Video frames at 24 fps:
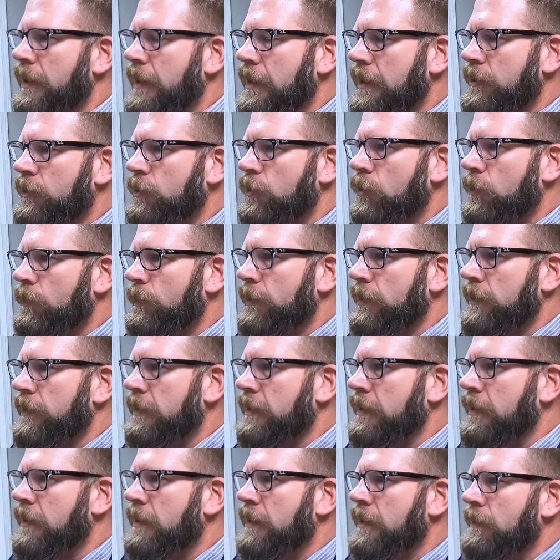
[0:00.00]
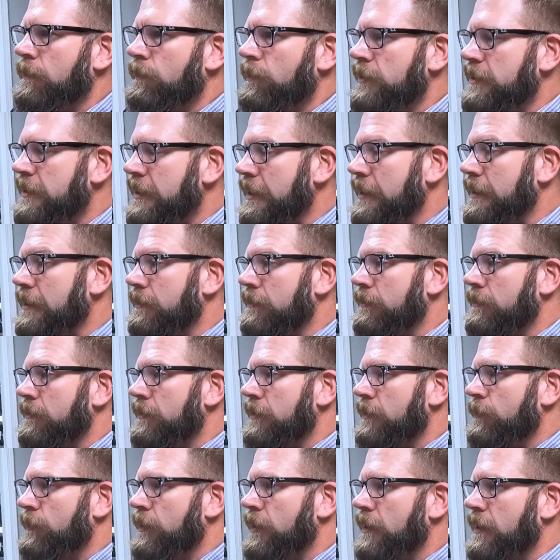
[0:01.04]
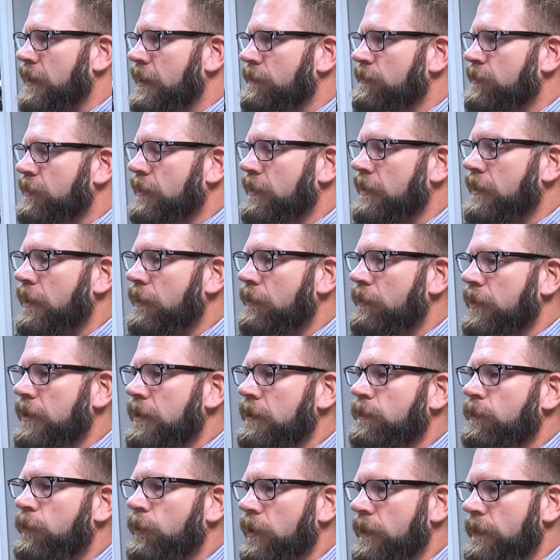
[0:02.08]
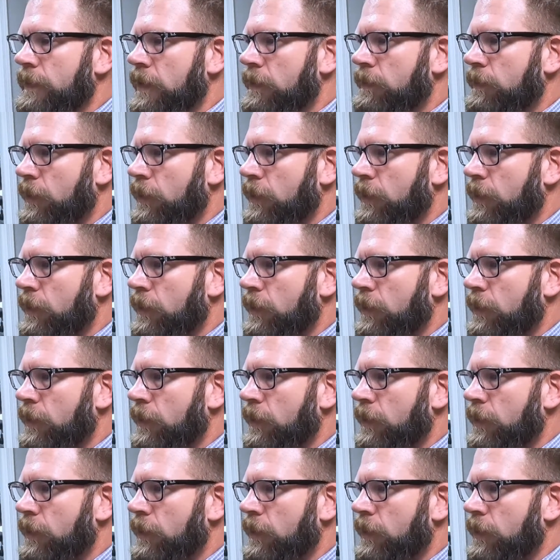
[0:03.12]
and durability, particularly when it comes to coated premium